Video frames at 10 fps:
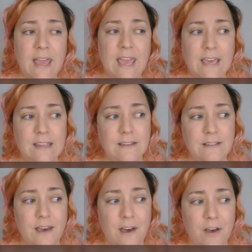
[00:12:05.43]
And
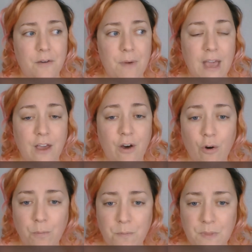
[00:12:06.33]
I
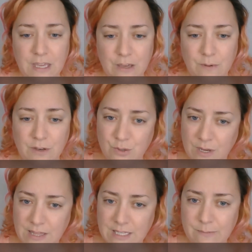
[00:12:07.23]
hope that you
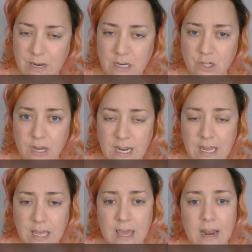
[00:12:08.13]
enjoyed this mini training.